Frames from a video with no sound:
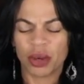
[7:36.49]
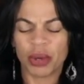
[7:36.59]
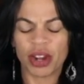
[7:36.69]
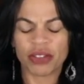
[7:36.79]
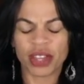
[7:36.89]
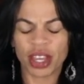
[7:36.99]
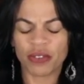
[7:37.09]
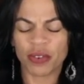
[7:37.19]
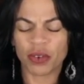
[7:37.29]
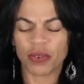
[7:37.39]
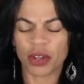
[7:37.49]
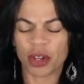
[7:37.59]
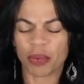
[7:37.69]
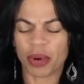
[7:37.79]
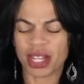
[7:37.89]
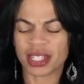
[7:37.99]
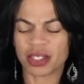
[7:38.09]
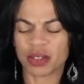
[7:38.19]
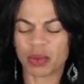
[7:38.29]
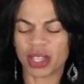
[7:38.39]
We are thankful for your
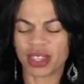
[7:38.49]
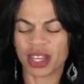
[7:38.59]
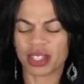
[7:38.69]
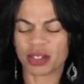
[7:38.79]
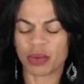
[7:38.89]
presence with us.